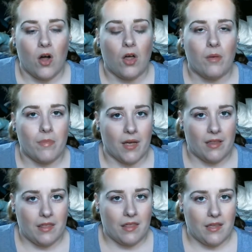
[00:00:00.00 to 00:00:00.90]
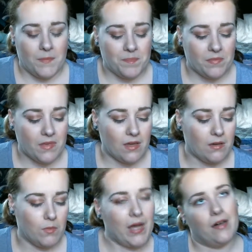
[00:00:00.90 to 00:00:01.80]
all month,
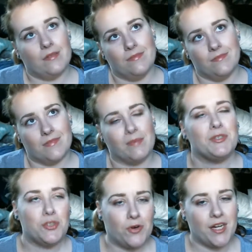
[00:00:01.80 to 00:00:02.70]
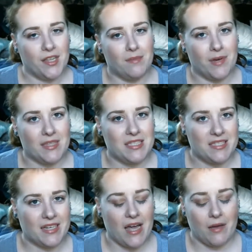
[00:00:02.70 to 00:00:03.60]
well, the majority of the month since
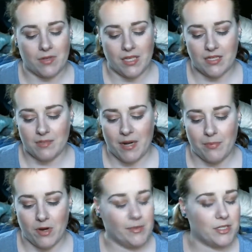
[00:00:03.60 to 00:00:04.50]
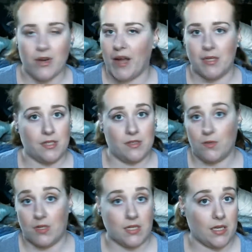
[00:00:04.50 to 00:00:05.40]
it got released, but I pretty much grabbed it as
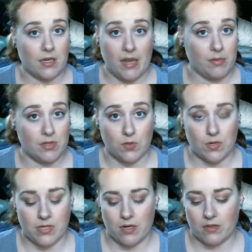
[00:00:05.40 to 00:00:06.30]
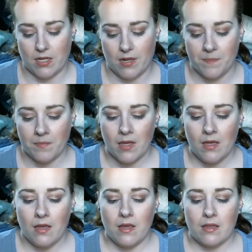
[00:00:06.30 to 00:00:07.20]
soon as it came to stores at Ulta.
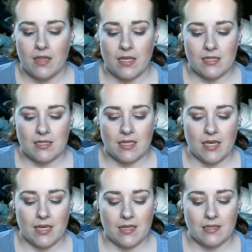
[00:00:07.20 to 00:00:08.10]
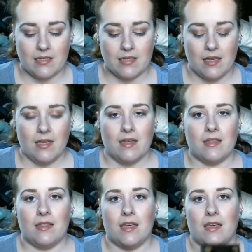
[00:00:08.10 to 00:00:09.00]
This is
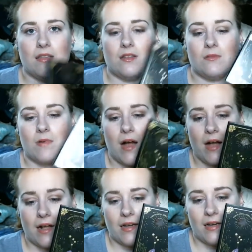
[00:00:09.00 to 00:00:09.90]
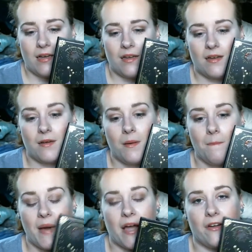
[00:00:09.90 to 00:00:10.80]
the Lorac
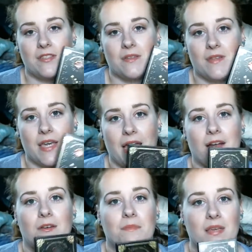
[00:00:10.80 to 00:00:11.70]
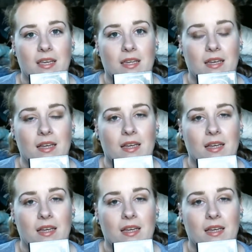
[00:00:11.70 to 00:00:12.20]
Pirates of the Caribbean